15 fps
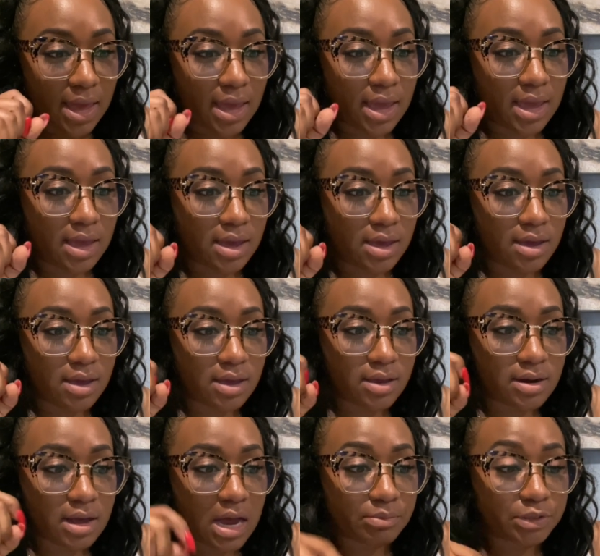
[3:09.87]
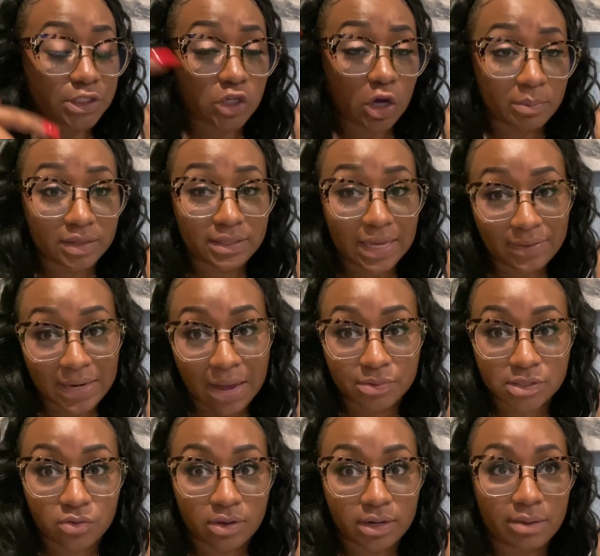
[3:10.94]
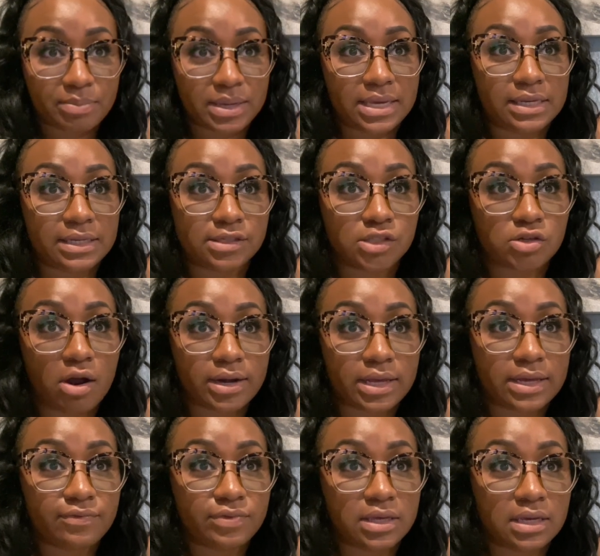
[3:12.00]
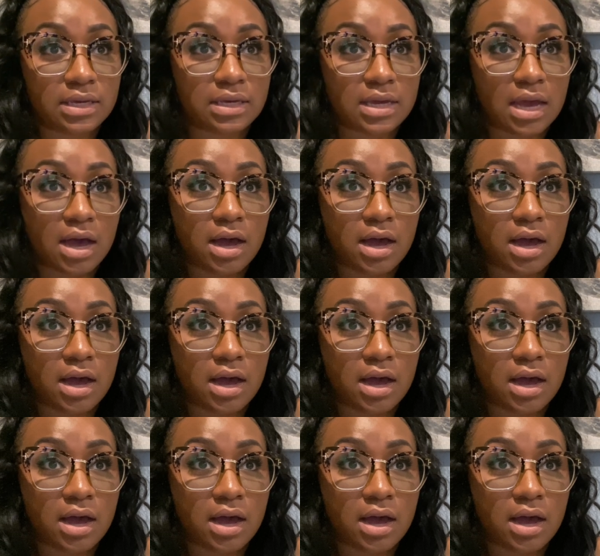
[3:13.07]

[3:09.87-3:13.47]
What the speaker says: and she told me the day that I was going to be starting the